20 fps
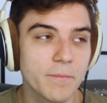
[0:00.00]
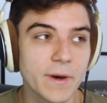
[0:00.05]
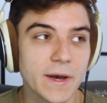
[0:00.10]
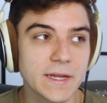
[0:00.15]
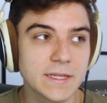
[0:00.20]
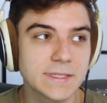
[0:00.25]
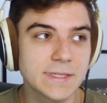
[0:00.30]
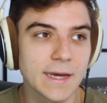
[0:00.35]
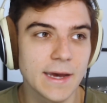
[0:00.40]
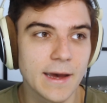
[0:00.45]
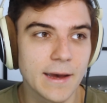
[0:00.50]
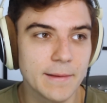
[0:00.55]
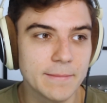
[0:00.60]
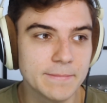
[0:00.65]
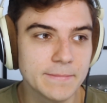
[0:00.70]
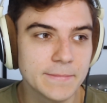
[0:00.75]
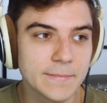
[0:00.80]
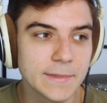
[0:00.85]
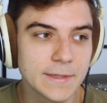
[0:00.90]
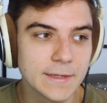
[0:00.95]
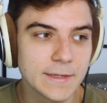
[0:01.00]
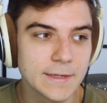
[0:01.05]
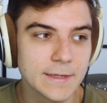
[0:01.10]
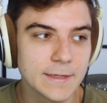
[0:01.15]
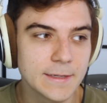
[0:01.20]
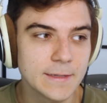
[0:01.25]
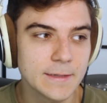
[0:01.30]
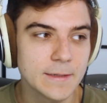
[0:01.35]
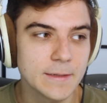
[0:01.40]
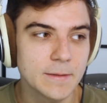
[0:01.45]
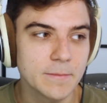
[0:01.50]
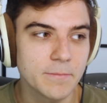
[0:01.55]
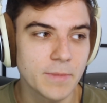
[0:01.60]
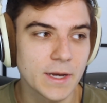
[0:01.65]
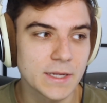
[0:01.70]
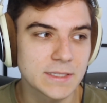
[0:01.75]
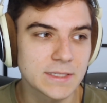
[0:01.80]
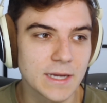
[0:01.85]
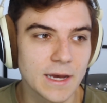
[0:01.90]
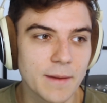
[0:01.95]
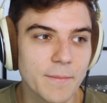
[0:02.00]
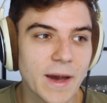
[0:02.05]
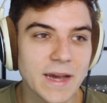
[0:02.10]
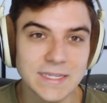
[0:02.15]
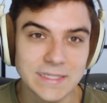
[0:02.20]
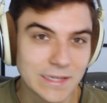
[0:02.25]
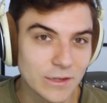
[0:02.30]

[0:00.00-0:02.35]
But um, but um, I